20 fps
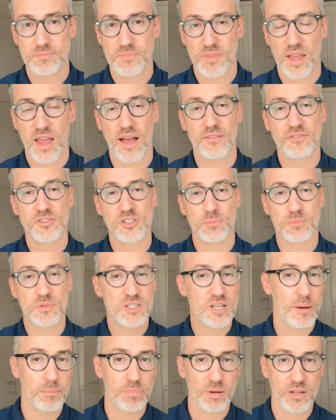They have some
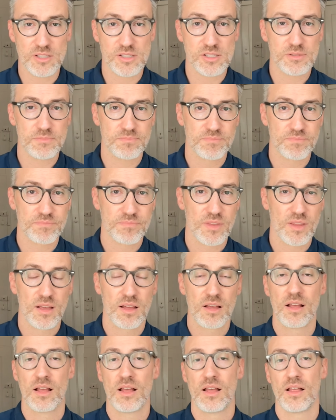templates,
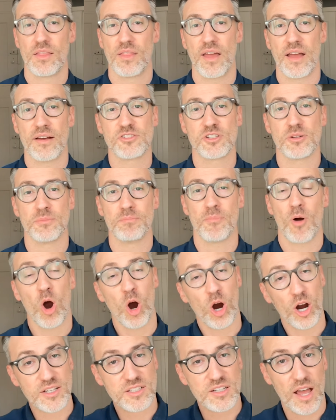they have some
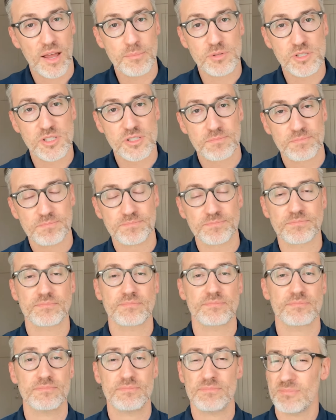archetypes,
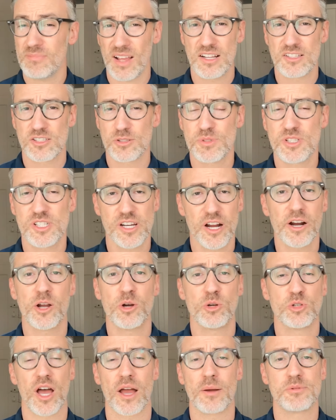and some
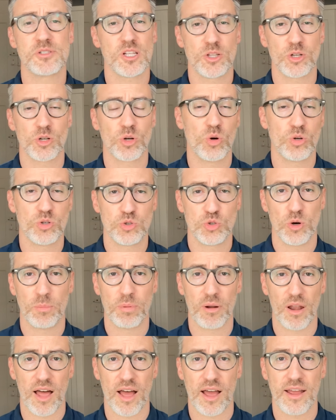stereotypes that they're going to
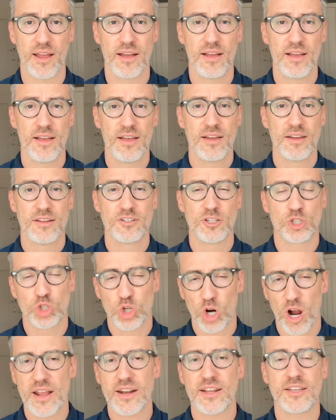apply to
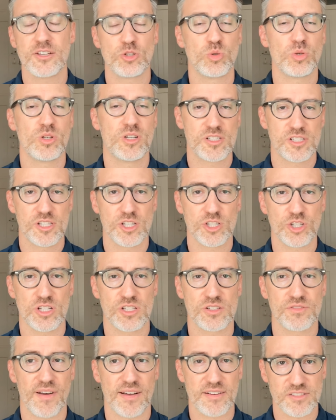try to get to a decision as
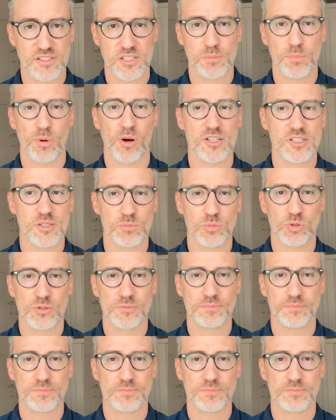fast as possible.